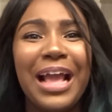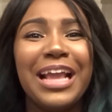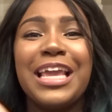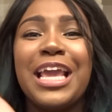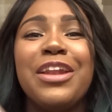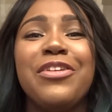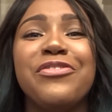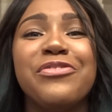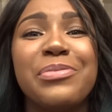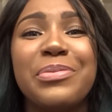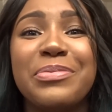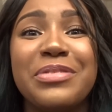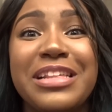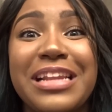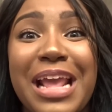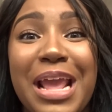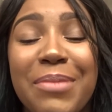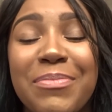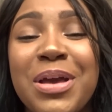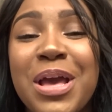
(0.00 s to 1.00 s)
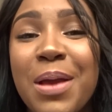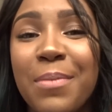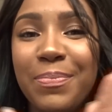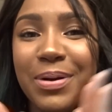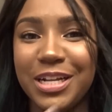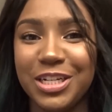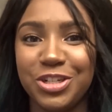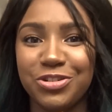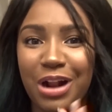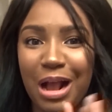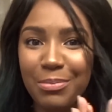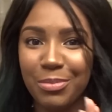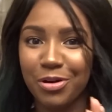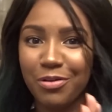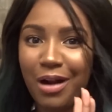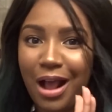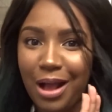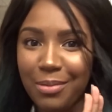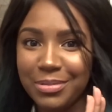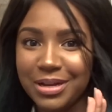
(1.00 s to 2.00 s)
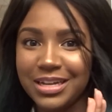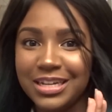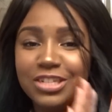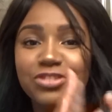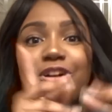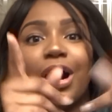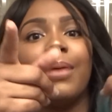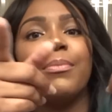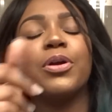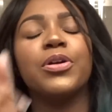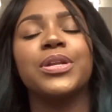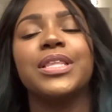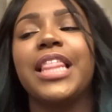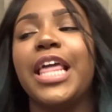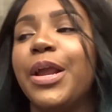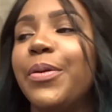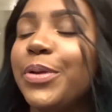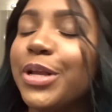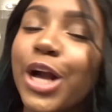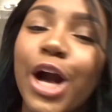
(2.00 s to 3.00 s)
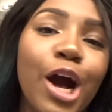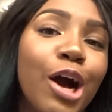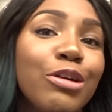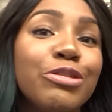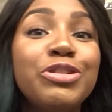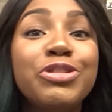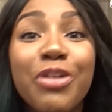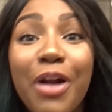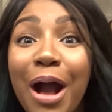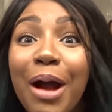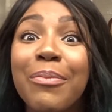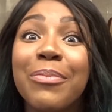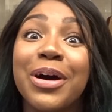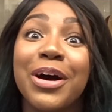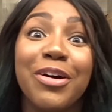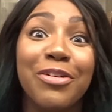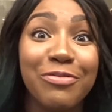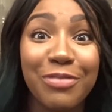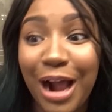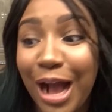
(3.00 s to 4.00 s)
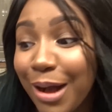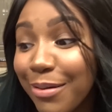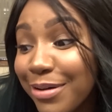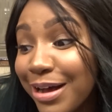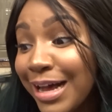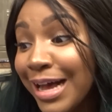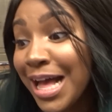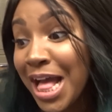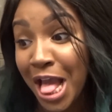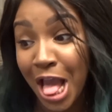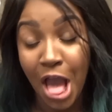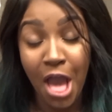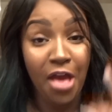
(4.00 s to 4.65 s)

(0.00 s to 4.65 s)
I can't even remember the name, but Drama Rama, Drama, there we go, Drama Rama.